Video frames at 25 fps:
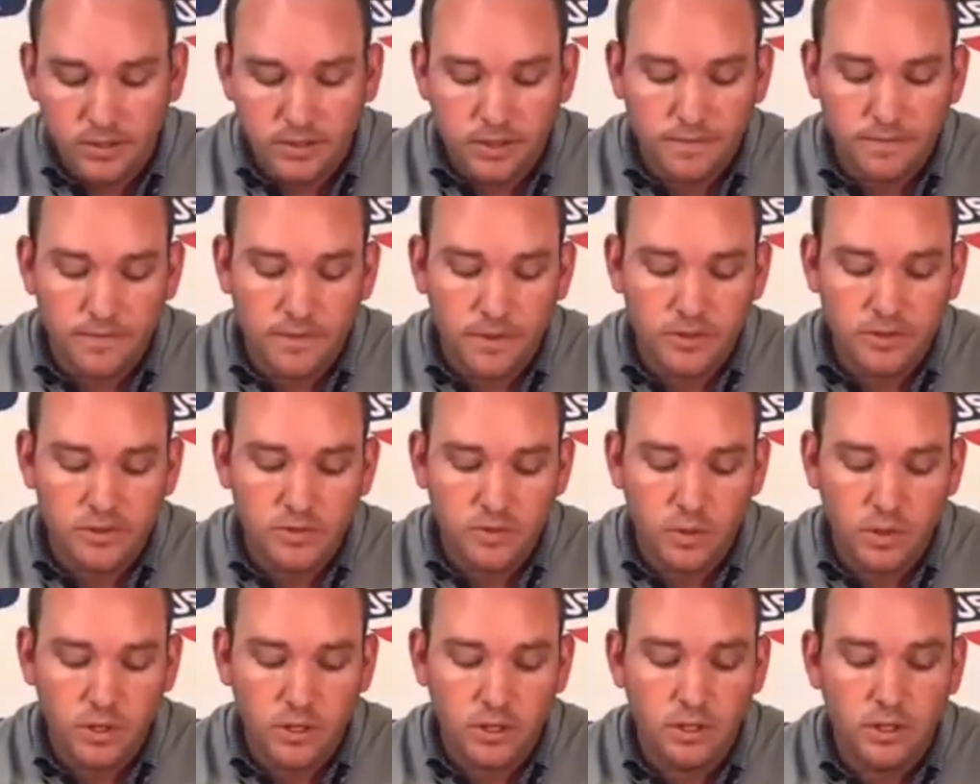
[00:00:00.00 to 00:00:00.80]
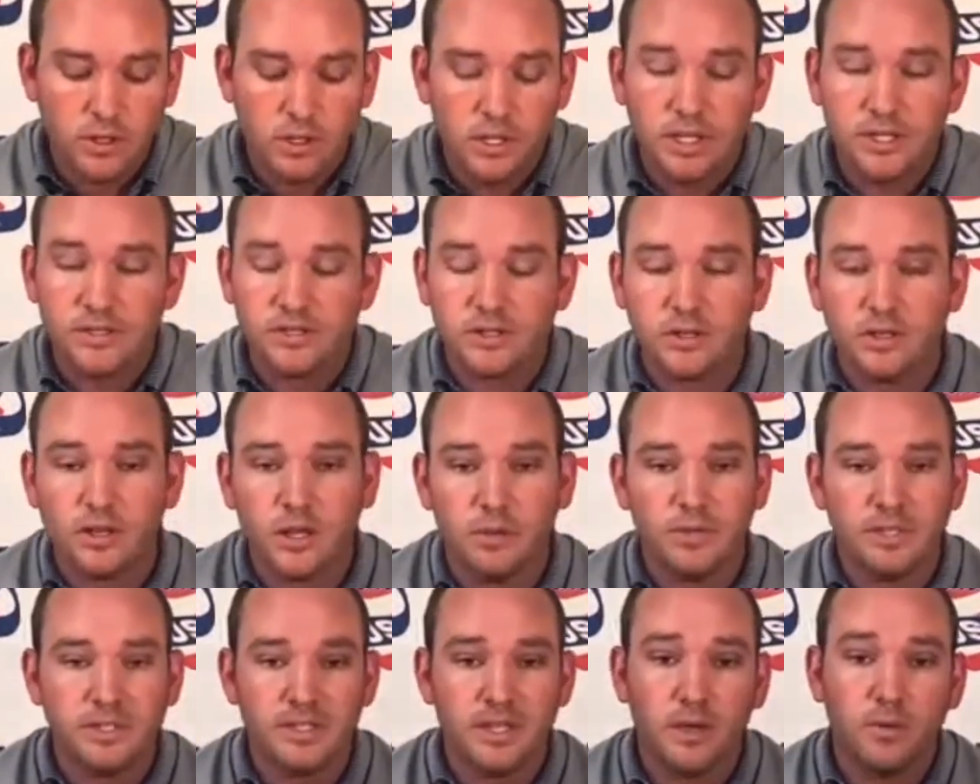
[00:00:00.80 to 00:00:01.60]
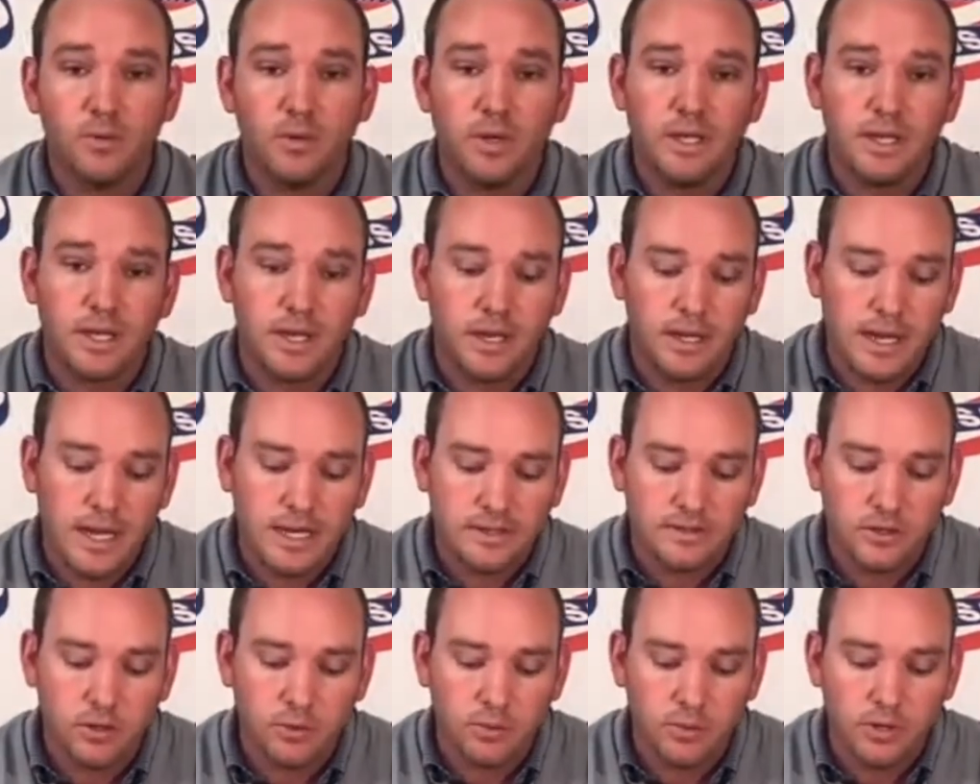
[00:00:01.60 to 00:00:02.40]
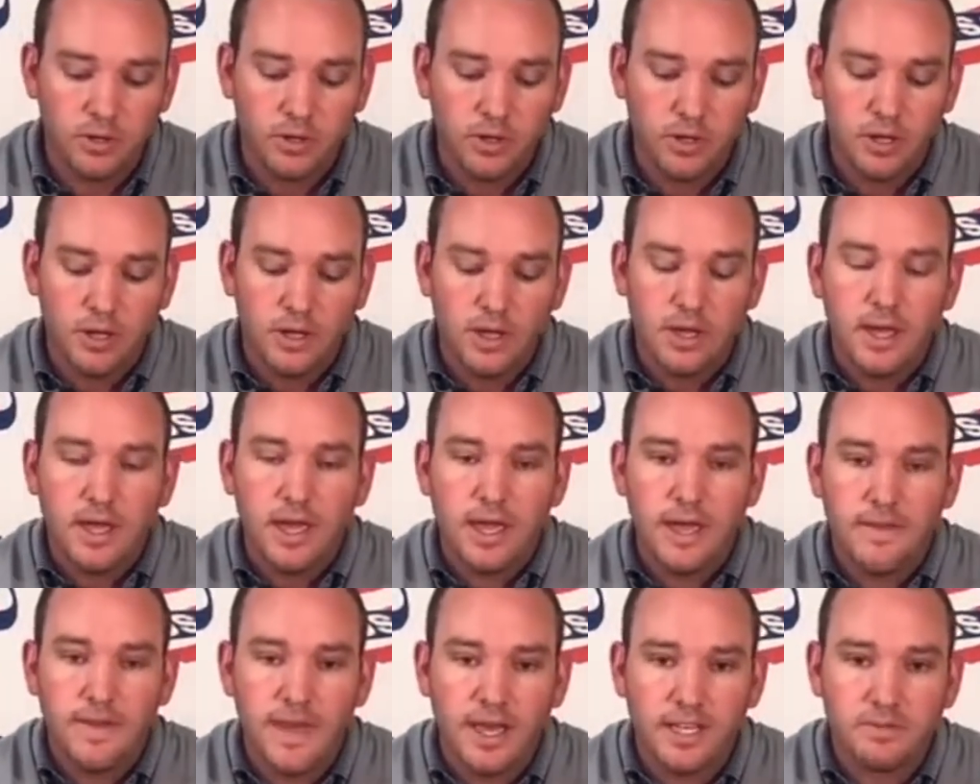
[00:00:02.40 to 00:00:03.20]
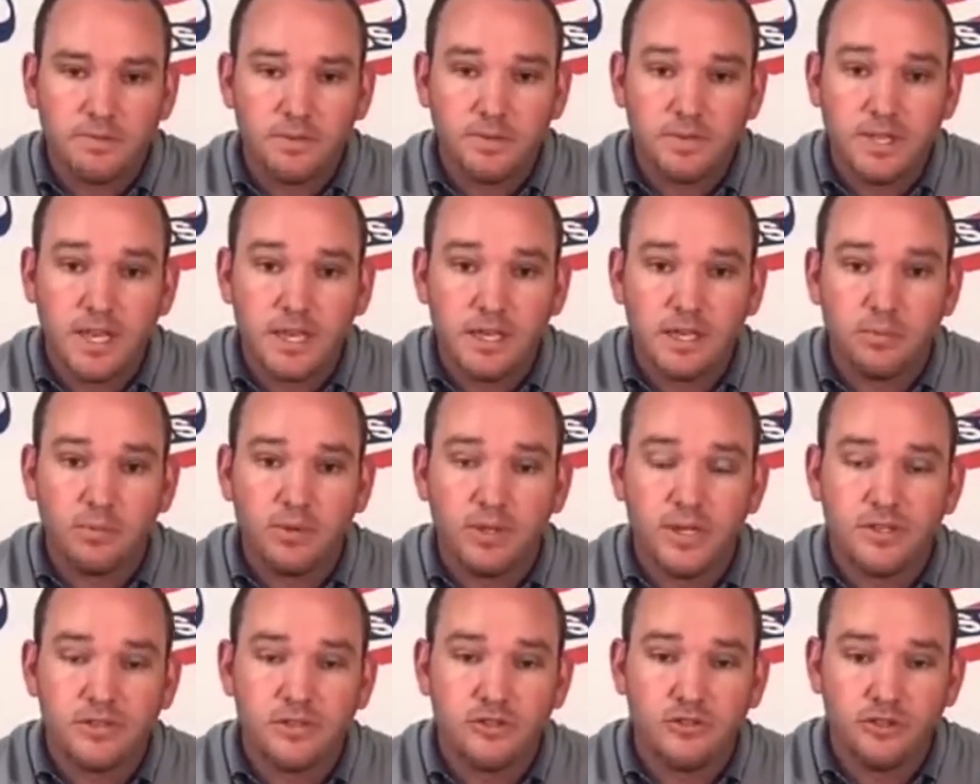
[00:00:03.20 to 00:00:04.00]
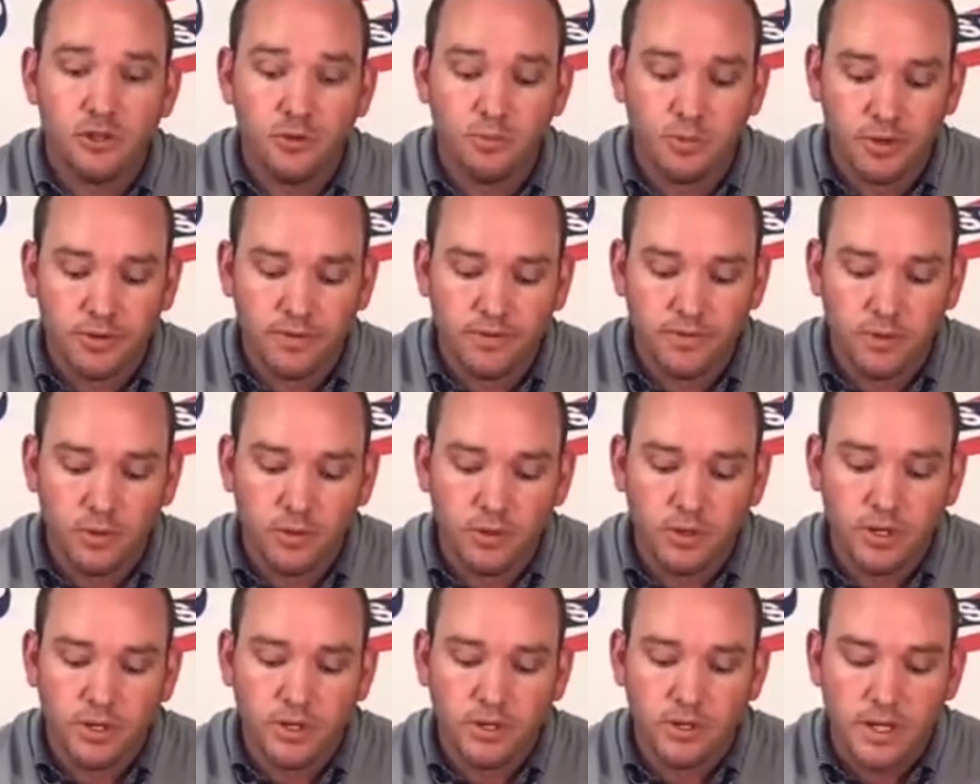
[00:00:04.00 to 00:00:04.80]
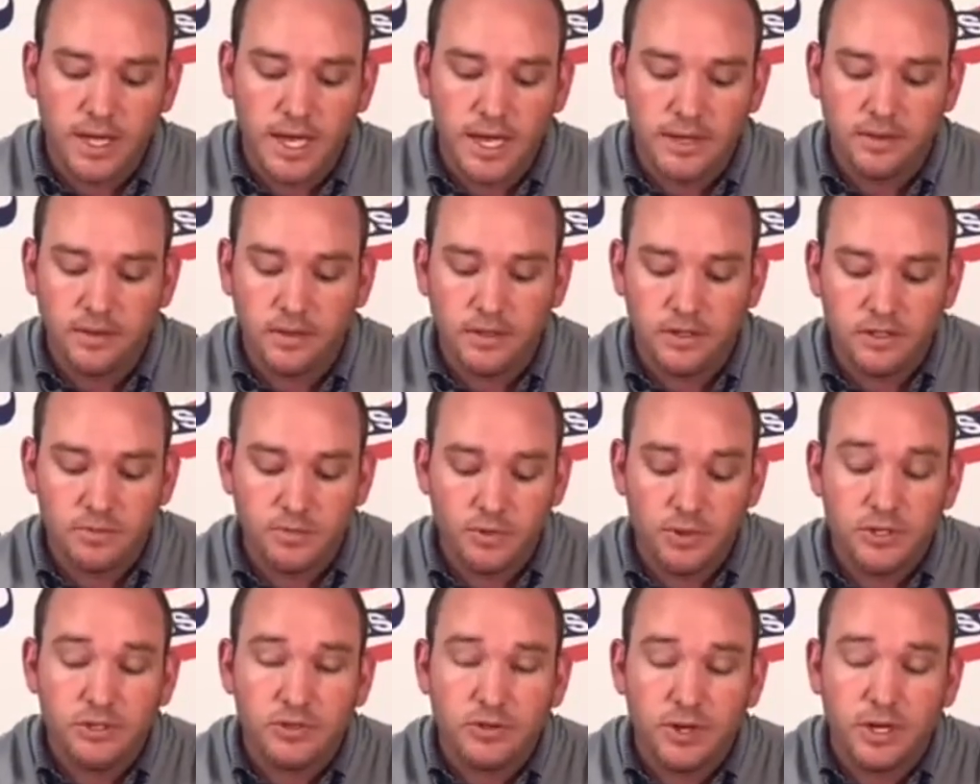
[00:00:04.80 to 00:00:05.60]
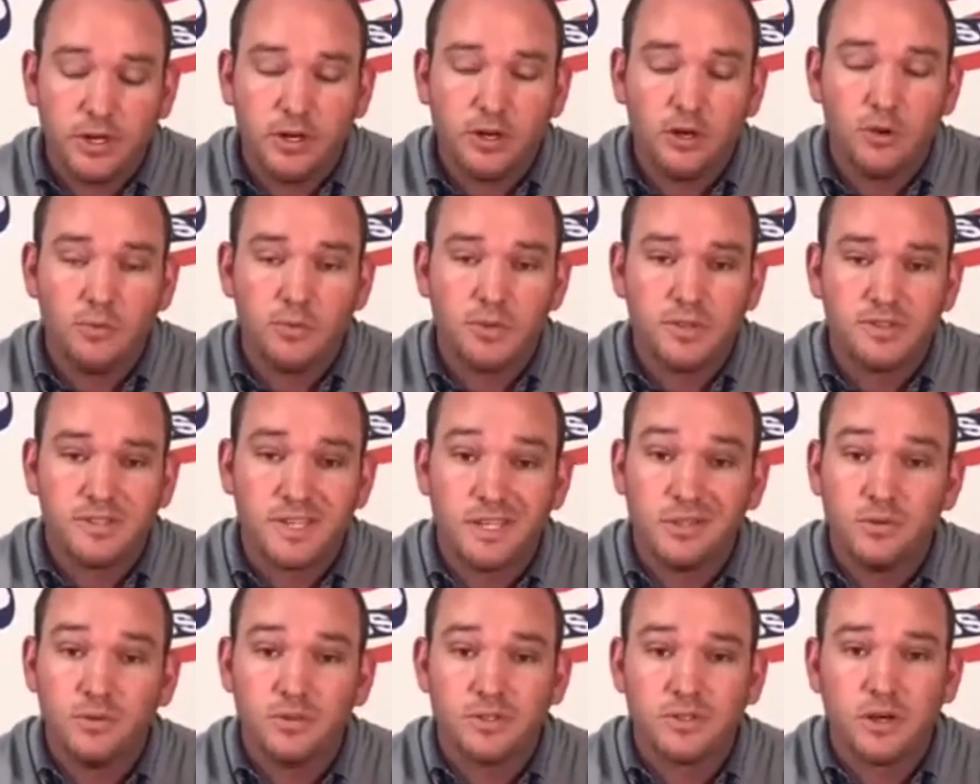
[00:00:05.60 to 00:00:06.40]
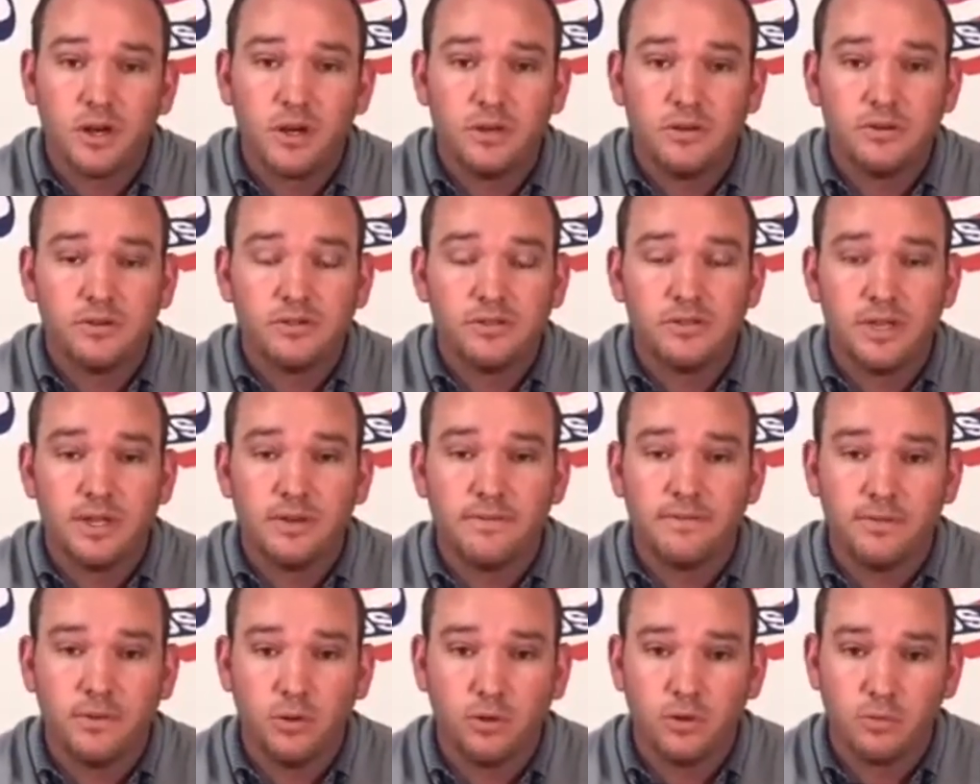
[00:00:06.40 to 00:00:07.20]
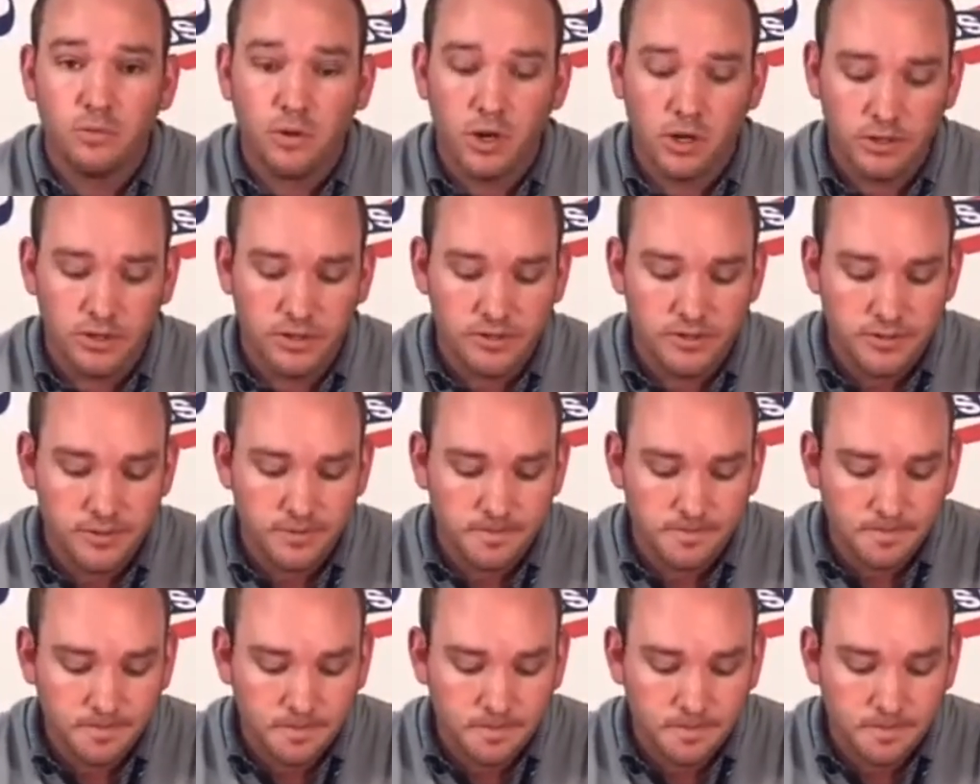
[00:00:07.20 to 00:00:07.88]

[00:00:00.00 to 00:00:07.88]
The first one is Columbus Day weekend in October, and that's taking place in Jupiter, Florida, at the spring training home of the St. Louis Cardinals and Florida Marlins.